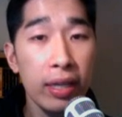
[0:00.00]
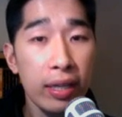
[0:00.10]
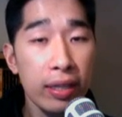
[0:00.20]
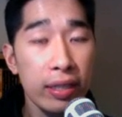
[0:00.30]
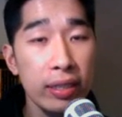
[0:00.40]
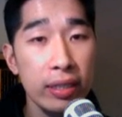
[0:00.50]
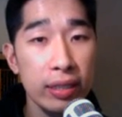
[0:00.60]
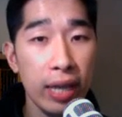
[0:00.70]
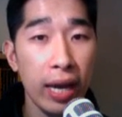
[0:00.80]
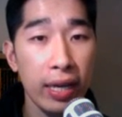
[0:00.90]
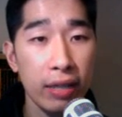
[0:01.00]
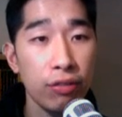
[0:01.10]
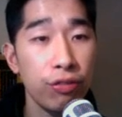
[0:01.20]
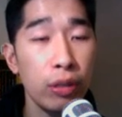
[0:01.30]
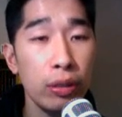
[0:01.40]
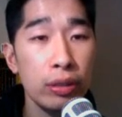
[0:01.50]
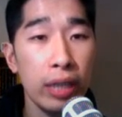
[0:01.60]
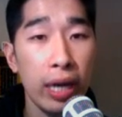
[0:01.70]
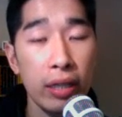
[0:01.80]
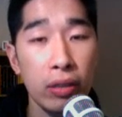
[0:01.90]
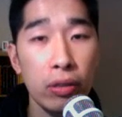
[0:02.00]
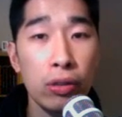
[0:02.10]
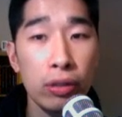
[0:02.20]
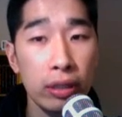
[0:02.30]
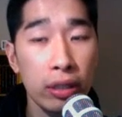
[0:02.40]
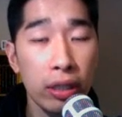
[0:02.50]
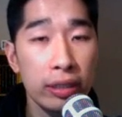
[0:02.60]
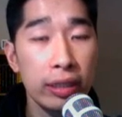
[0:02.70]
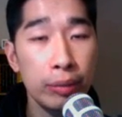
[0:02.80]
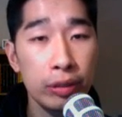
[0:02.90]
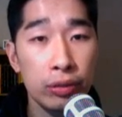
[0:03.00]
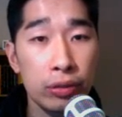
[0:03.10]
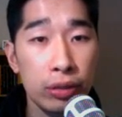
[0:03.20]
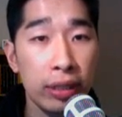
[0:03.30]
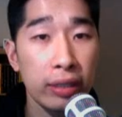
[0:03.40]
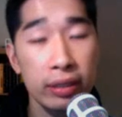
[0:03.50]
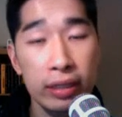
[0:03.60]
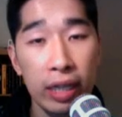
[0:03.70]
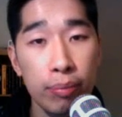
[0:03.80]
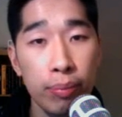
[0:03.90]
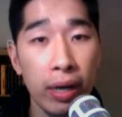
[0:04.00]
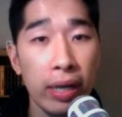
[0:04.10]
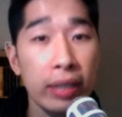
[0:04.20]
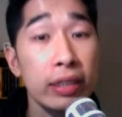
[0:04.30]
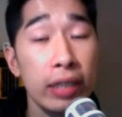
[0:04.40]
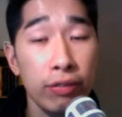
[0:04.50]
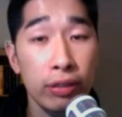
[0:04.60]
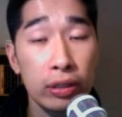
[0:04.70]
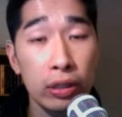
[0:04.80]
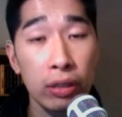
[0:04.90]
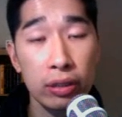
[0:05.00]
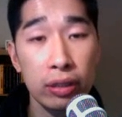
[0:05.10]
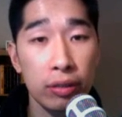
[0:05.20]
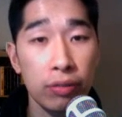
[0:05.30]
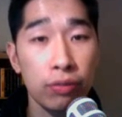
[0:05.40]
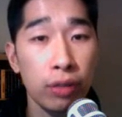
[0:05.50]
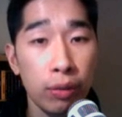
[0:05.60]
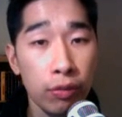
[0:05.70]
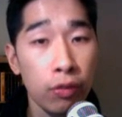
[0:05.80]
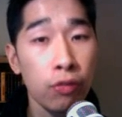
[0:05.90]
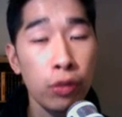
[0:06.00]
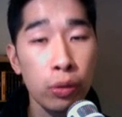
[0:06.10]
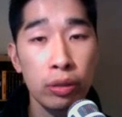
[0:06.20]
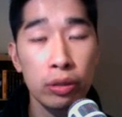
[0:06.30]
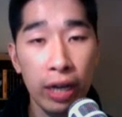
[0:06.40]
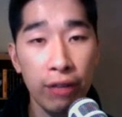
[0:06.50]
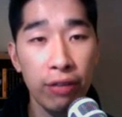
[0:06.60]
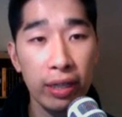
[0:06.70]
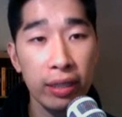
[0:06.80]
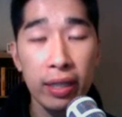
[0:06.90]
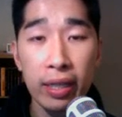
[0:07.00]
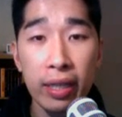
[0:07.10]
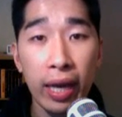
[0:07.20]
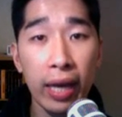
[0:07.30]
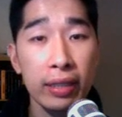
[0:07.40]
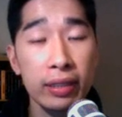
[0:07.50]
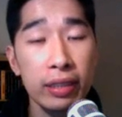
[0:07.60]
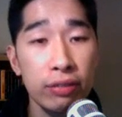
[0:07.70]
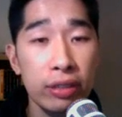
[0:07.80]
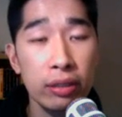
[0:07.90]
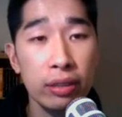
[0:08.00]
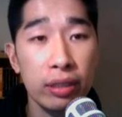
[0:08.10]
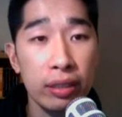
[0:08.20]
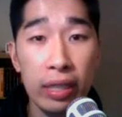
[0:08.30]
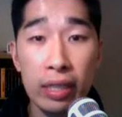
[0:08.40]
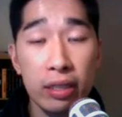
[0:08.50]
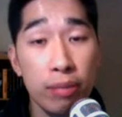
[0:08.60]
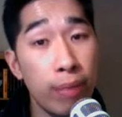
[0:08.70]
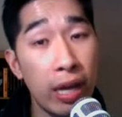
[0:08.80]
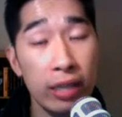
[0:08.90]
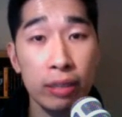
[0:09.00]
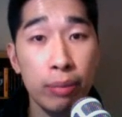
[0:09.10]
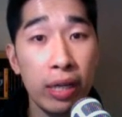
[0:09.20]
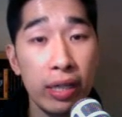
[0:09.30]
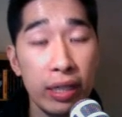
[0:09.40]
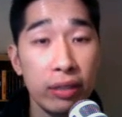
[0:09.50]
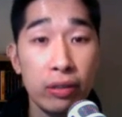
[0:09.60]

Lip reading: this is a flowchart or a conceptual drawing done by Jeff Johnson from Voodoo Traffic. And Jeff Johnson is a mastermind at all